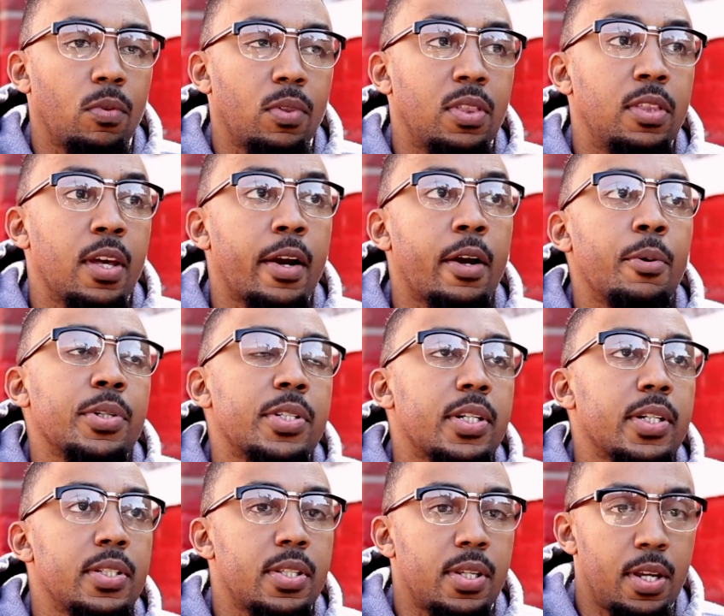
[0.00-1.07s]
they're going to
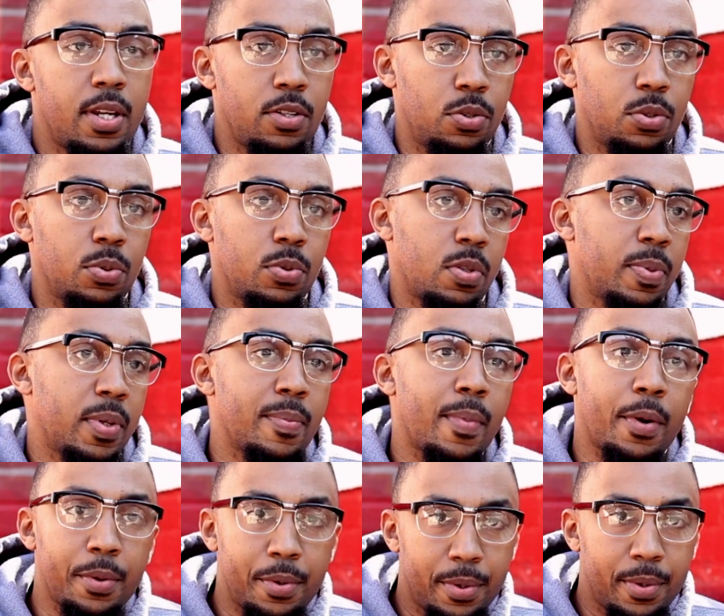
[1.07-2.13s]
continue to be
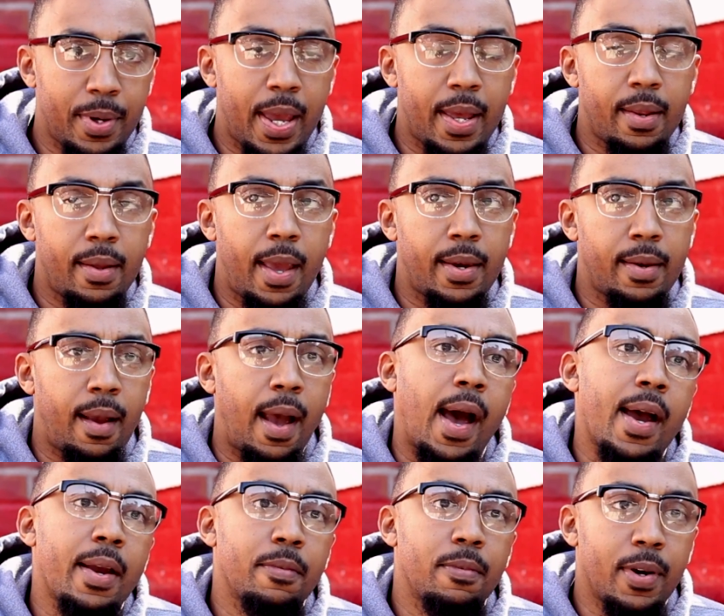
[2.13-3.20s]
murdered at a
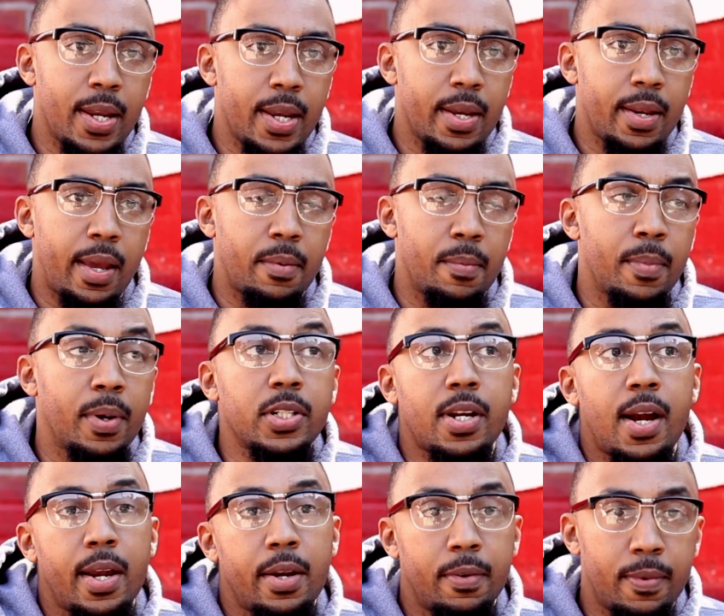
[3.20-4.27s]
high rate, at a much
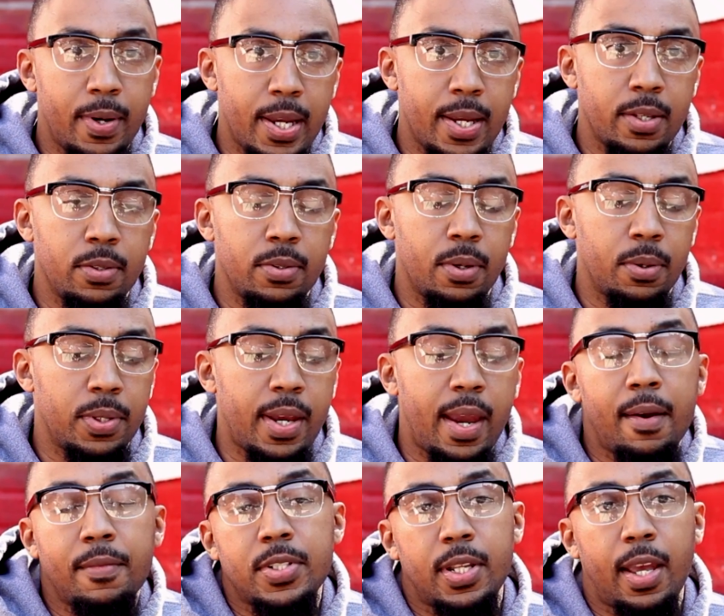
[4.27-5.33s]
higher rate. You know, the
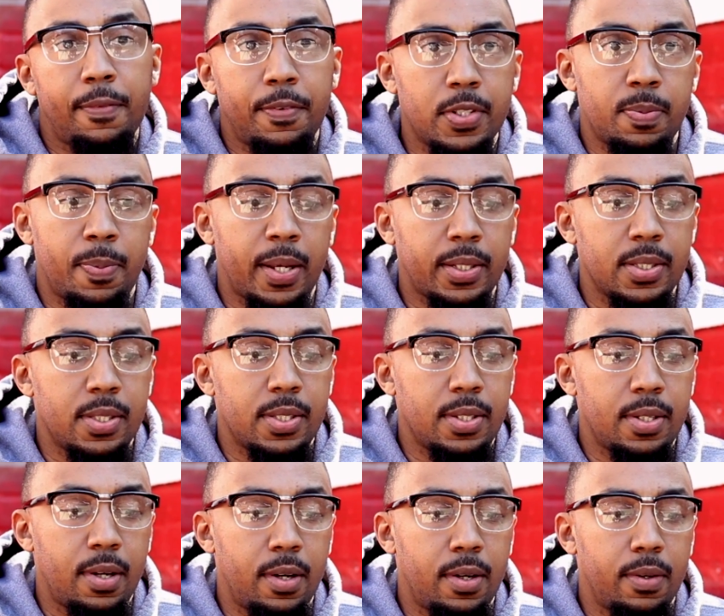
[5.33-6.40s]
average life
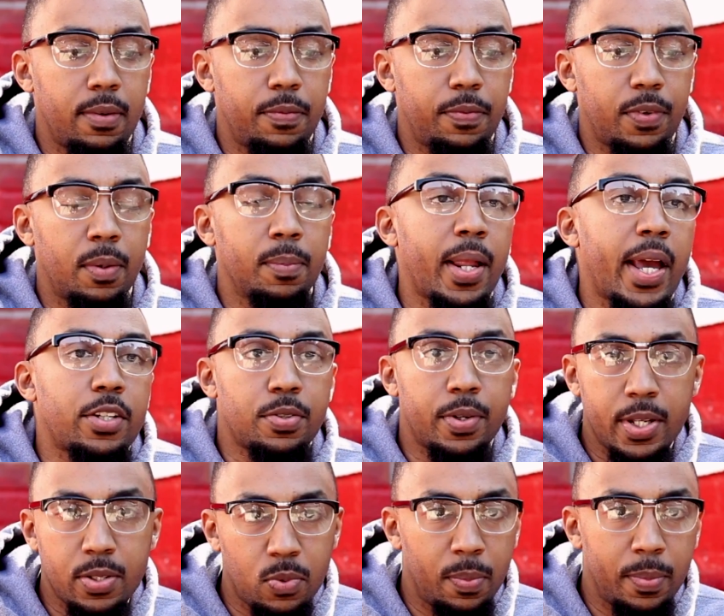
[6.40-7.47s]
expectancy of a Black
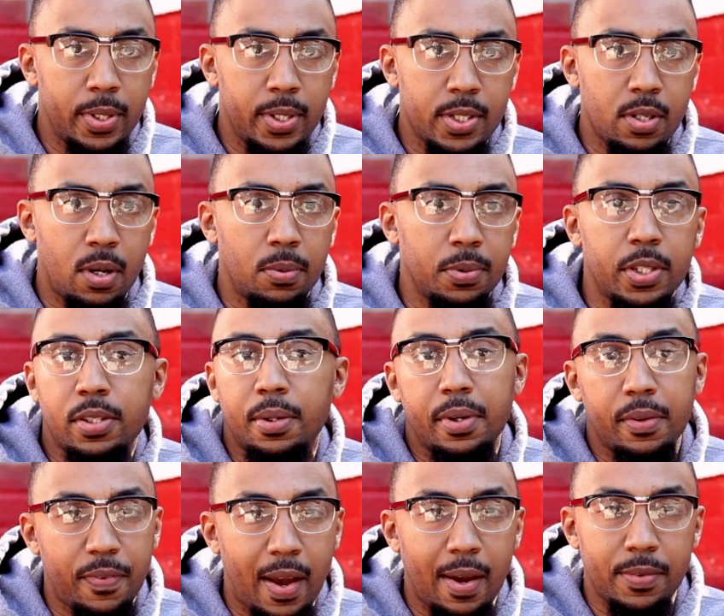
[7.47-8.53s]
trans woman is only
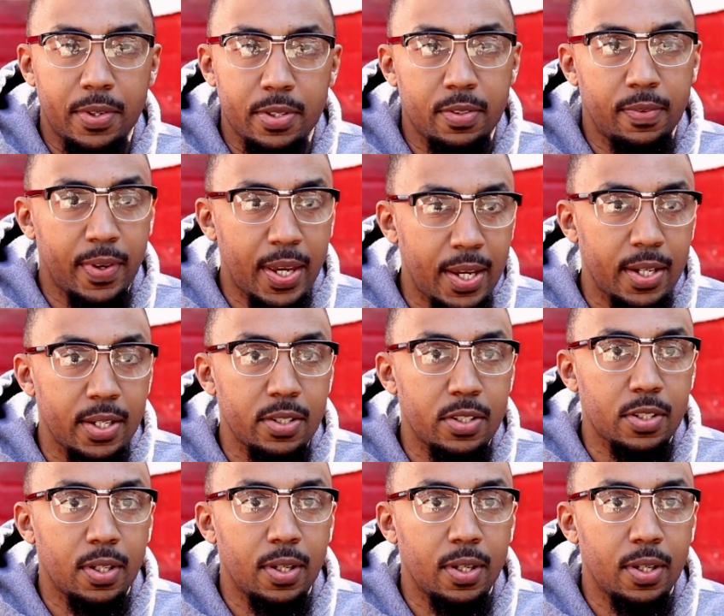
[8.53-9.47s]
35 years of age.